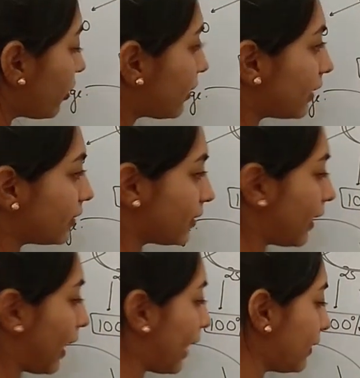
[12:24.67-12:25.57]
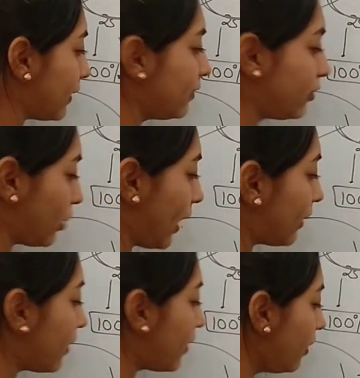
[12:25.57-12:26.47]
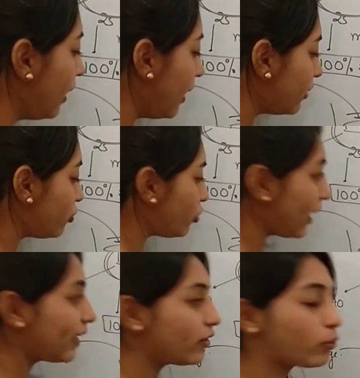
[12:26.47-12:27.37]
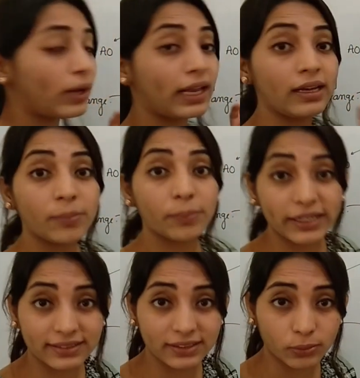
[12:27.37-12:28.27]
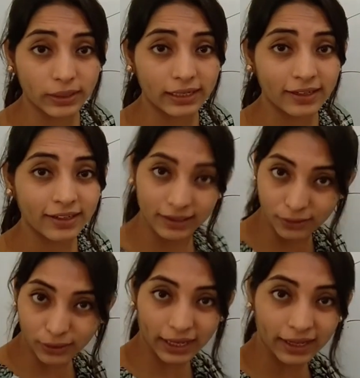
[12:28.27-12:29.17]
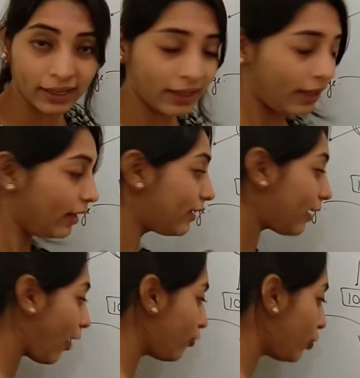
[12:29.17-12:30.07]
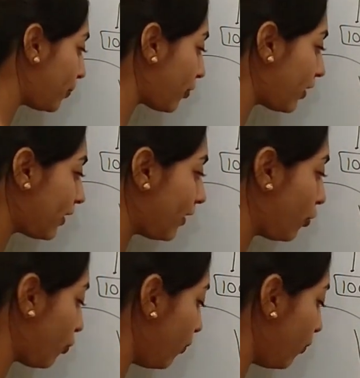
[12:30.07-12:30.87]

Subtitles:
this and this together, shake it well, mix it well. Okay. Now you pour it in 2